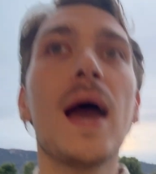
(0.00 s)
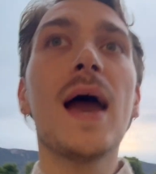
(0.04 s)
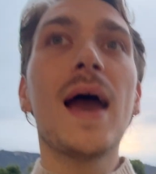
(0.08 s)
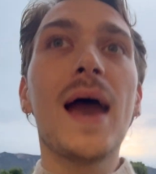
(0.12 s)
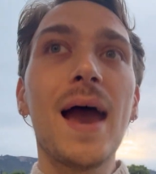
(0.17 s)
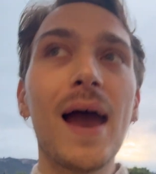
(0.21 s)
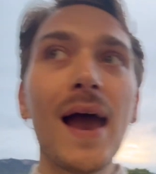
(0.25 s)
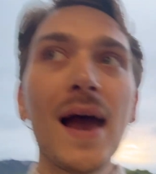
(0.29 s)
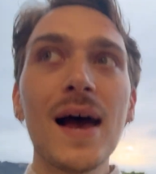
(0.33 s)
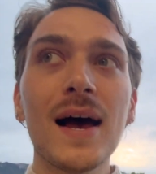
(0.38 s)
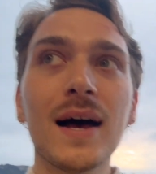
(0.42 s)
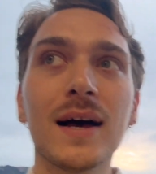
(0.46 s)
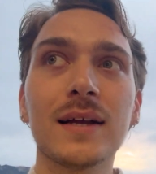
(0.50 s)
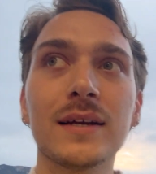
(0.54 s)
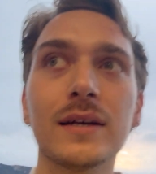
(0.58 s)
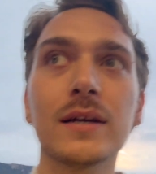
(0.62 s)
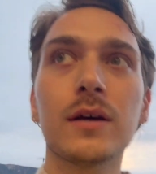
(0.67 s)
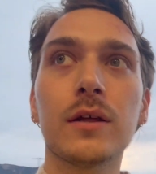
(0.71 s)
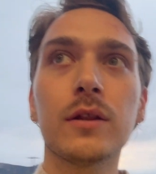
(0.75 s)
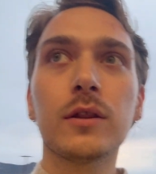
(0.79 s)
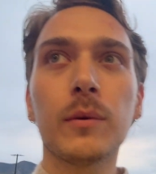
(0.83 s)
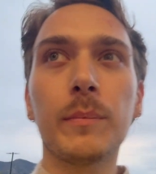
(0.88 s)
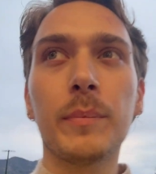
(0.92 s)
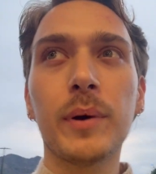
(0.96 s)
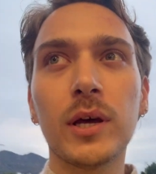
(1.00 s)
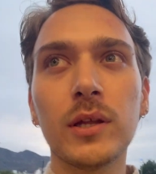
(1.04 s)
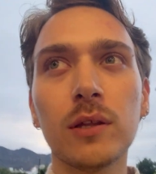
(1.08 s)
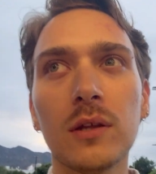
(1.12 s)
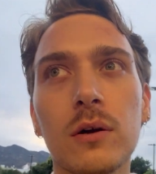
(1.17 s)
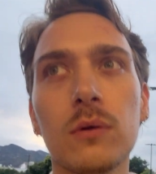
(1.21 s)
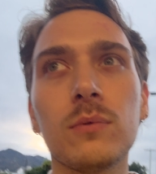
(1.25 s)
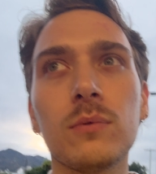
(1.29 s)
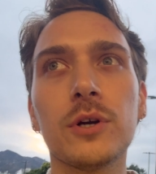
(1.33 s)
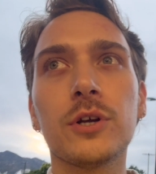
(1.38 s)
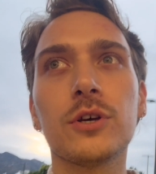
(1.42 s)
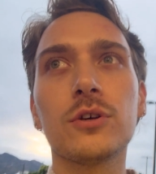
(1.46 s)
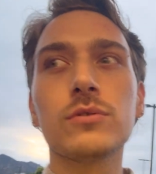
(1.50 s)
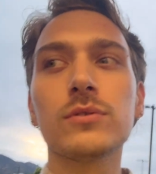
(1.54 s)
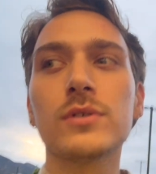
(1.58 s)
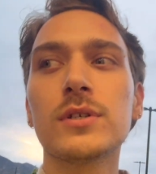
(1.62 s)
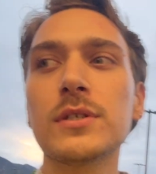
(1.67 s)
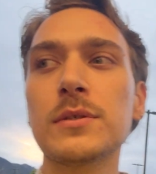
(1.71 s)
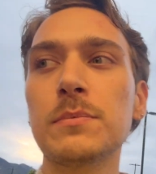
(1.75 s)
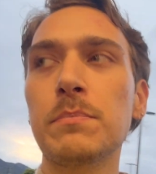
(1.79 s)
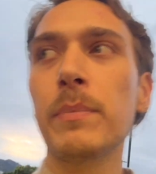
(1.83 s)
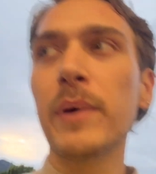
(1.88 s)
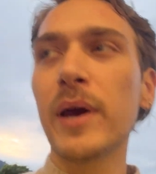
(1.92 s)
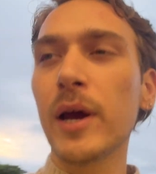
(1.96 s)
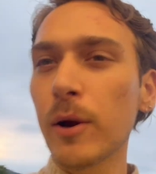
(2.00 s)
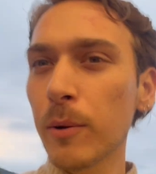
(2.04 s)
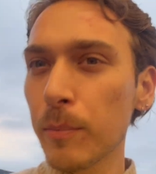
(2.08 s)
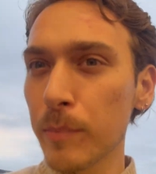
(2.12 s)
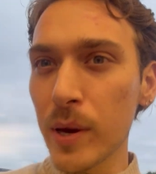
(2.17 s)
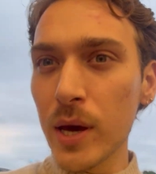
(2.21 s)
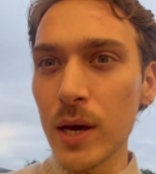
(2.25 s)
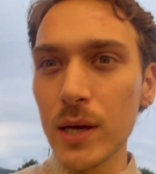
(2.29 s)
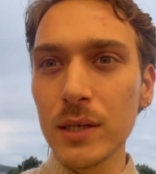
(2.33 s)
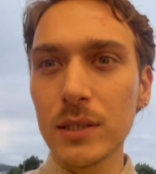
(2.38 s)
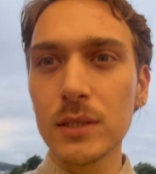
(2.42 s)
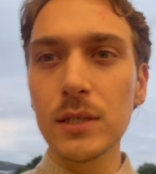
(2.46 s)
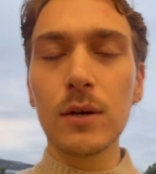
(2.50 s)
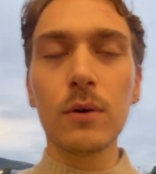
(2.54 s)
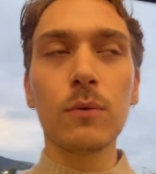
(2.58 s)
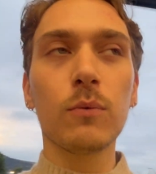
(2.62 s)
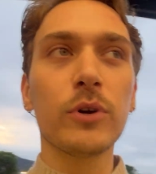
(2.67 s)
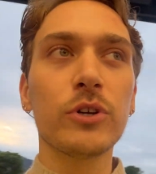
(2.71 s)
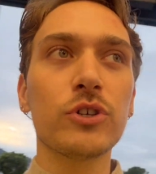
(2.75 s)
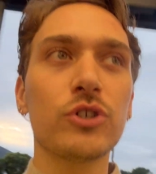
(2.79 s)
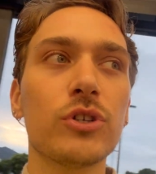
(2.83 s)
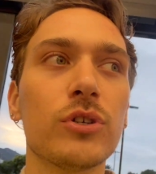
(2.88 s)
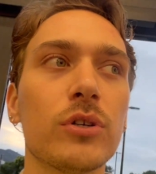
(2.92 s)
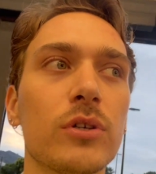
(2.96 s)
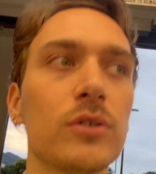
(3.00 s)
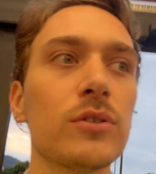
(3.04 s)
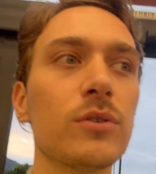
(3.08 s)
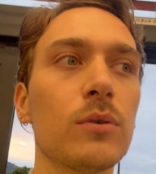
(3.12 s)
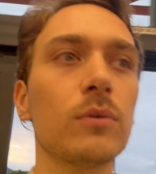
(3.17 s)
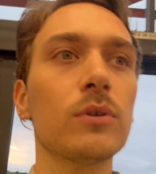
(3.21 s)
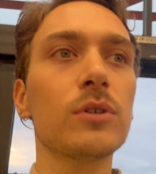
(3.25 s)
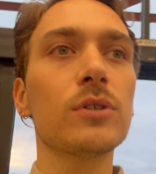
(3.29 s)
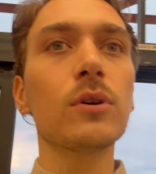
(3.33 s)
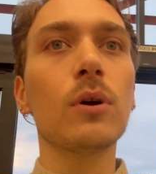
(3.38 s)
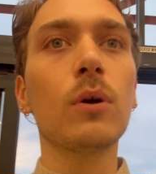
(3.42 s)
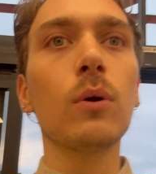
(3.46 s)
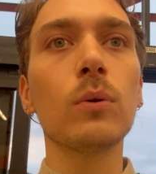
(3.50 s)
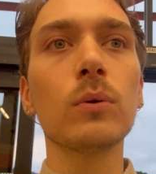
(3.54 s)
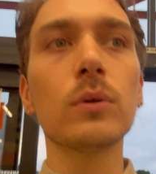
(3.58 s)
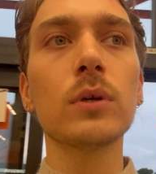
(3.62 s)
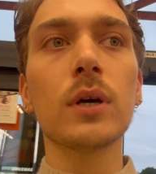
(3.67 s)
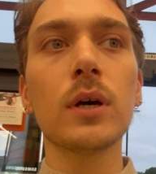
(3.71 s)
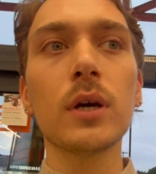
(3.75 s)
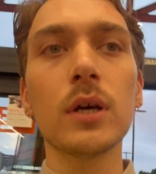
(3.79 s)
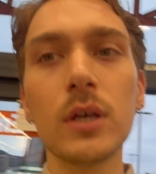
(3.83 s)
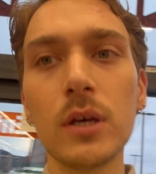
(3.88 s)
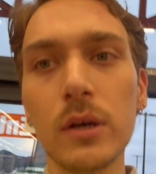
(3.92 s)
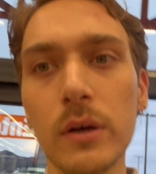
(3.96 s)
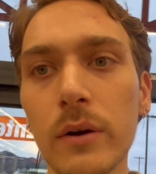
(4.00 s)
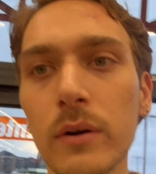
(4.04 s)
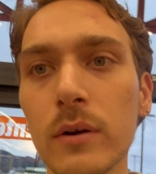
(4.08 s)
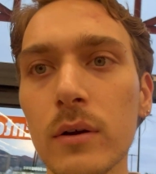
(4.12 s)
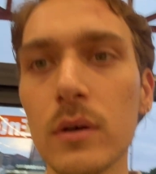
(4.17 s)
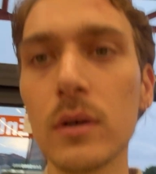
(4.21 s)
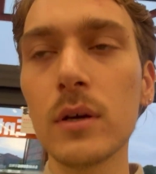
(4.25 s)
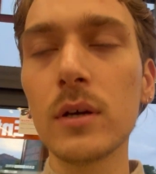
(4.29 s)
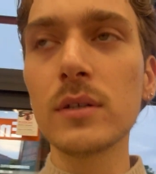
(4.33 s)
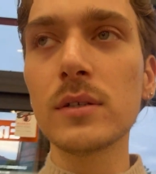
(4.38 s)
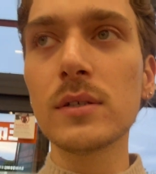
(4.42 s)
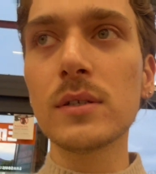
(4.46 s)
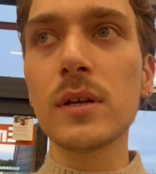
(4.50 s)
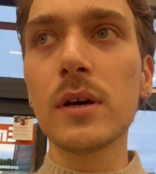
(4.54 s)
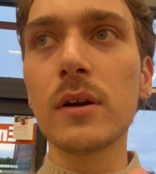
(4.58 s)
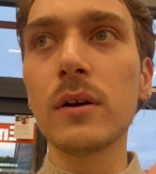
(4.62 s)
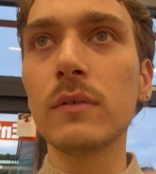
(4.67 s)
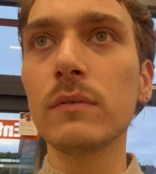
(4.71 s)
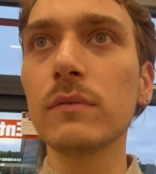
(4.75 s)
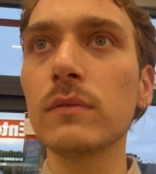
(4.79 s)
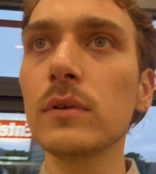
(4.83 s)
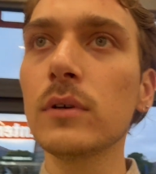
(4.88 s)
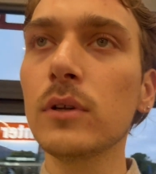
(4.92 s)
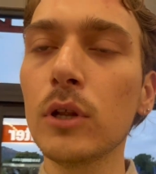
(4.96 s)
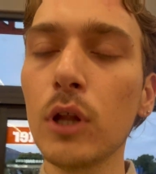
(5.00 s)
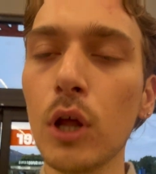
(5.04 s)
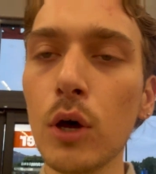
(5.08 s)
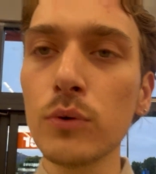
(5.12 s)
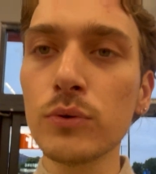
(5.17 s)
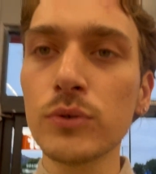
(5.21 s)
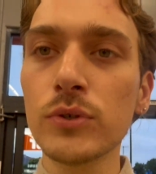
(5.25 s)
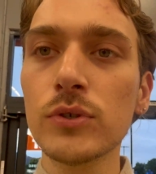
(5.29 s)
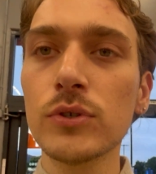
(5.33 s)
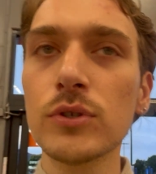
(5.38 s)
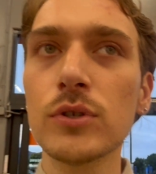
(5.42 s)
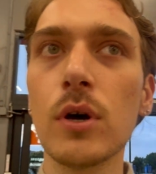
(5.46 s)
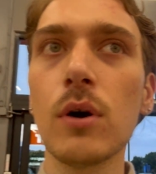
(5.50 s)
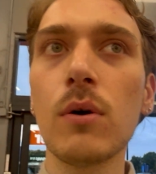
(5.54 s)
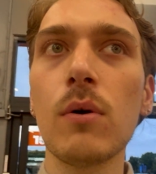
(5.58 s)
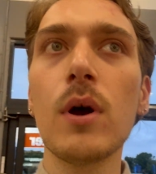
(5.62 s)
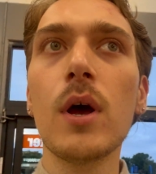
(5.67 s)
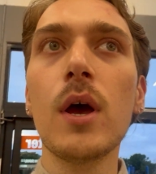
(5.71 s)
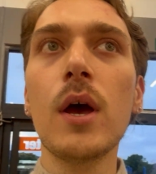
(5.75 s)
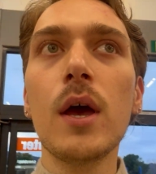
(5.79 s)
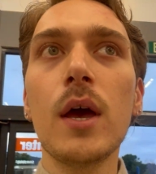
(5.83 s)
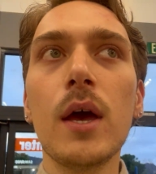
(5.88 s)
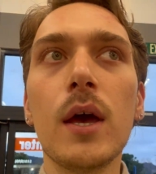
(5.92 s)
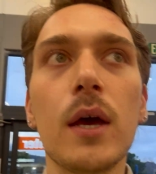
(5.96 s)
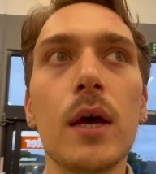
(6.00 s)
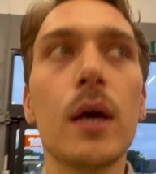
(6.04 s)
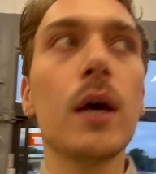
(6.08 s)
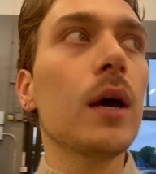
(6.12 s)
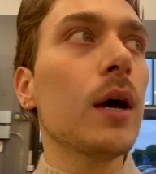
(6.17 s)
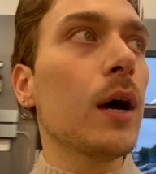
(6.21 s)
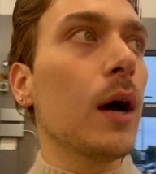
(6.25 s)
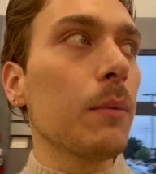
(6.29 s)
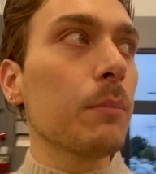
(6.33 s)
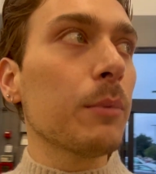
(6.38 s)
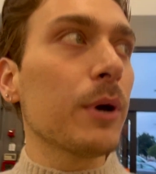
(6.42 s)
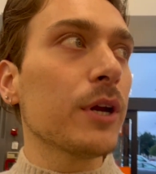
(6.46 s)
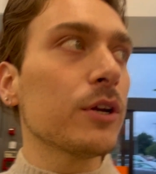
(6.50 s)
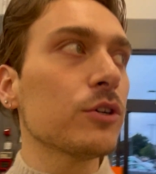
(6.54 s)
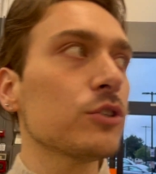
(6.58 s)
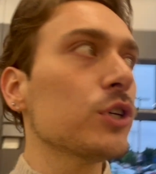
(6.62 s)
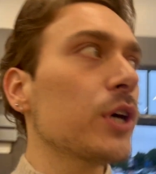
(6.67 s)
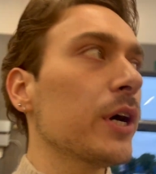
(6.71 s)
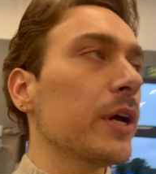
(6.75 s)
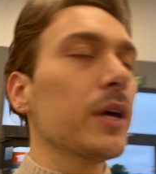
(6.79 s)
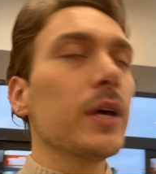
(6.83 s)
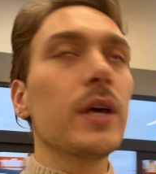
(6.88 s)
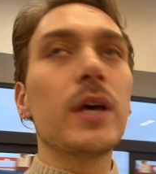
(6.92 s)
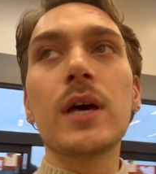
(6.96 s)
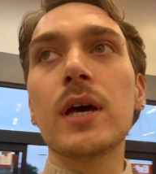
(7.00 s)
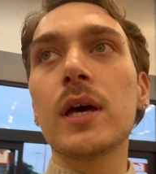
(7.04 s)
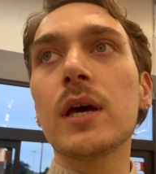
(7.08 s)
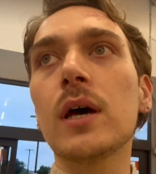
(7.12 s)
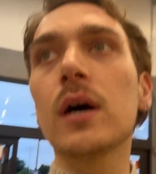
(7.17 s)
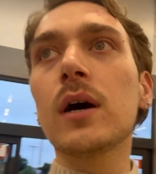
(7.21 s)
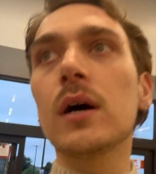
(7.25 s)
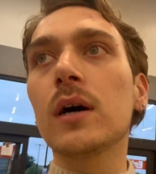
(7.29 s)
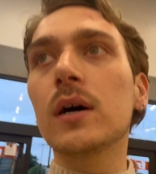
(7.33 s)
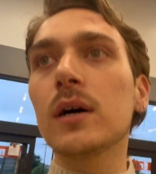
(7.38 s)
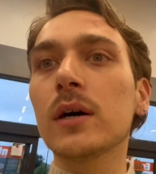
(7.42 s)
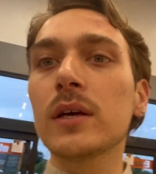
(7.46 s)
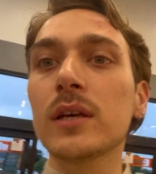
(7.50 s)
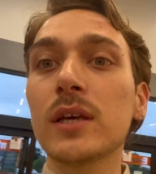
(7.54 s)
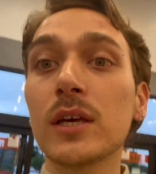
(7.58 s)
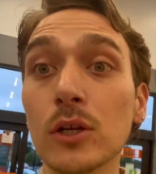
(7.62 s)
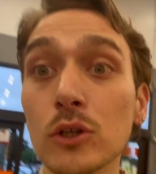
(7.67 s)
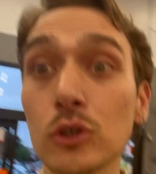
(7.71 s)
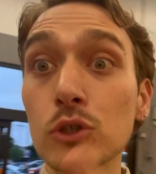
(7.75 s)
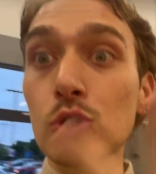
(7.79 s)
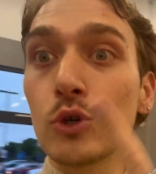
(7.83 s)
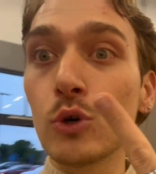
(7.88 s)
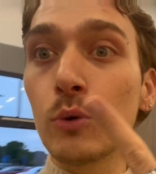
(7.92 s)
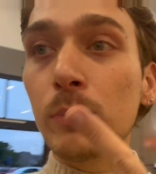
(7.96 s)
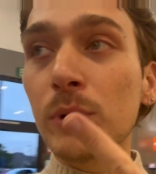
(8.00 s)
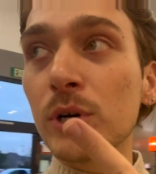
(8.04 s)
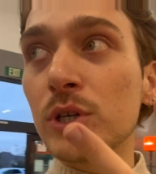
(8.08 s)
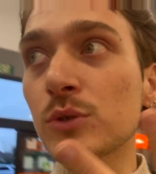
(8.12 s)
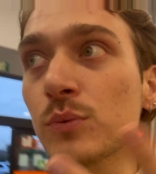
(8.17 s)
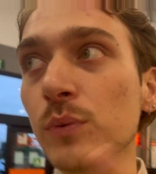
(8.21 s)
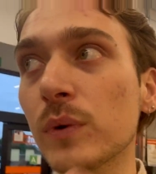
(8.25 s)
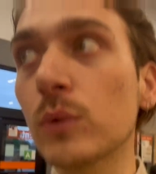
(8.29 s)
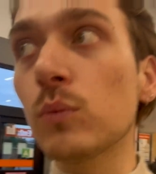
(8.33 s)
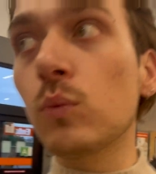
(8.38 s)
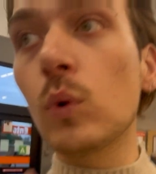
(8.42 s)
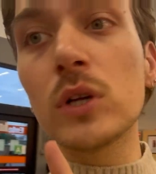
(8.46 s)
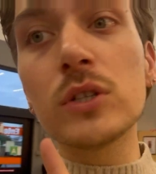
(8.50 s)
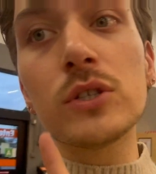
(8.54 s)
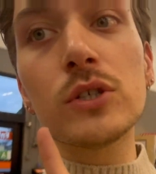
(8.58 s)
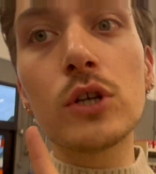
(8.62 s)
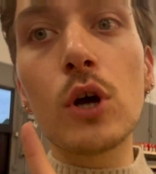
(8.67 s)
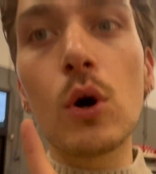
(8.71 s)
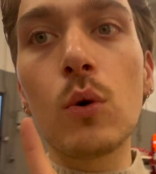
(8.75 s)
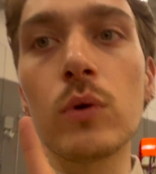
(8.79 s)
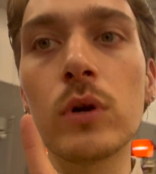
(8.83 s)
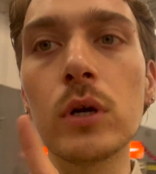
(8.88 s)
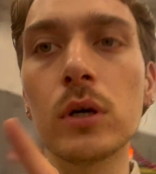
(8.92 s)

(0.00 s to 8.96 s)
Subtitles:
And the paint that I to use is Behr paint, which is only sold here instead of Lowe's. So I'm gonna try to kill 2 birds with 1 stone.